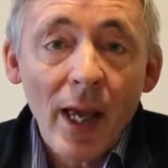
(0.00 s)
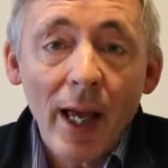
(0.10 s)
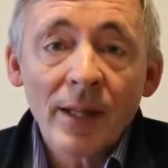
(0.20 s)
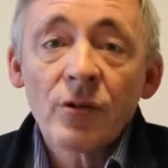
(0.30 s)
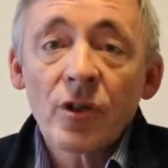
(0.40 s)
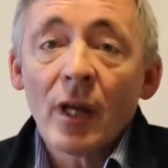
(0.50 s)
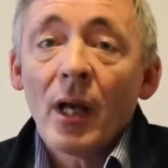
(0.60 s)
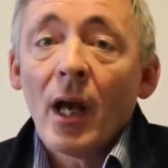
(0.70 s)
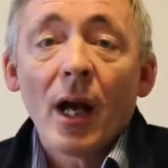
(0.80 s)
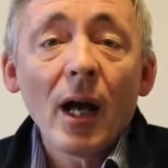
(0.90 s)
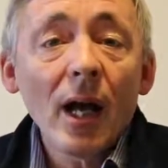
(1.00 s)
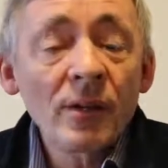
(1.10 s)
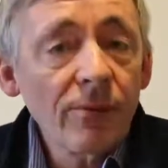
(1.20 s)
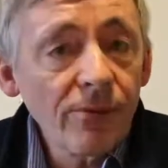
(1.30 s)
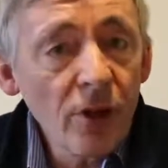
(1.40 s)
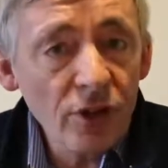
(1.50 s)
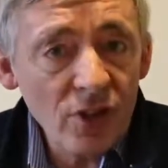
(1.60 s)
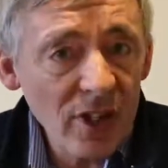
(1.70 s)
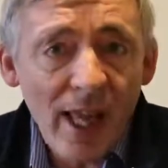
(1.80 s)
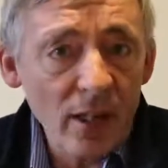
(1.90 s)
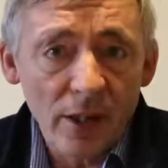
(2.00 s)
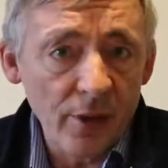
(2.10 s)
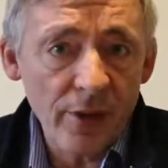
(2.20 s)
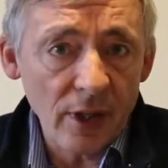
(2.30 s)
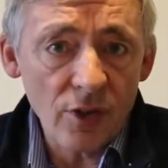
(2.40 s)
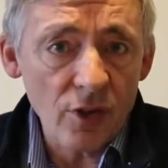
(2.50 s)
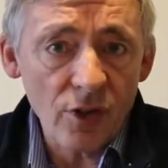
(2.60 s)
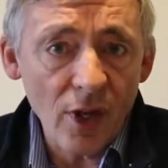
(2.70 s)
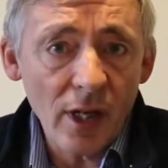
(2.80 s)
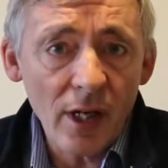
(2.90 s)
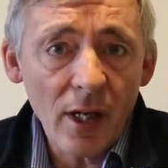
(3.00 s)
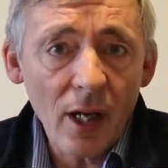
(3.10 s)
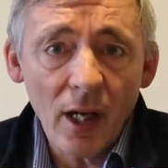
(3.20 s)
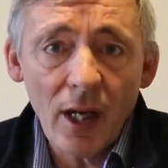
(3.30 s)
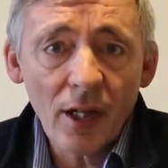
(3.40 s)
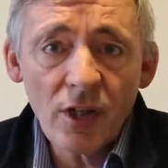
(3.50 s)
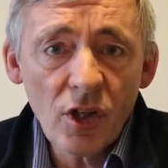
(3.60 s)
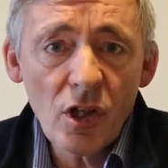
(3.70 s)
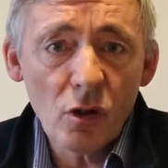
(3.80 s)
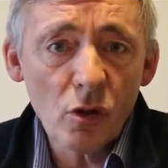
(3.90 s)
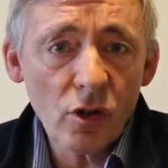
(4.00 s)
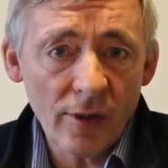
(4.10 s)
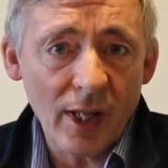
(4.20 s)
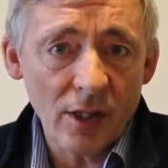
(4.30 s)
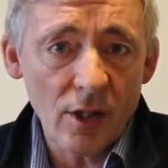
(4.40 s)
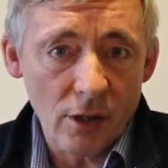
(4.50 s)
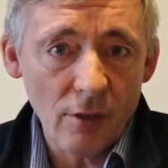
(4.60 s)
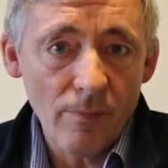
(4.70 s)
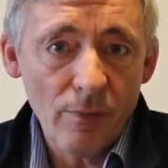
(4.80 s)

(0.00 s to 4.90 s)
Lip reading: And the first and the headline thing is to say a huge thank you.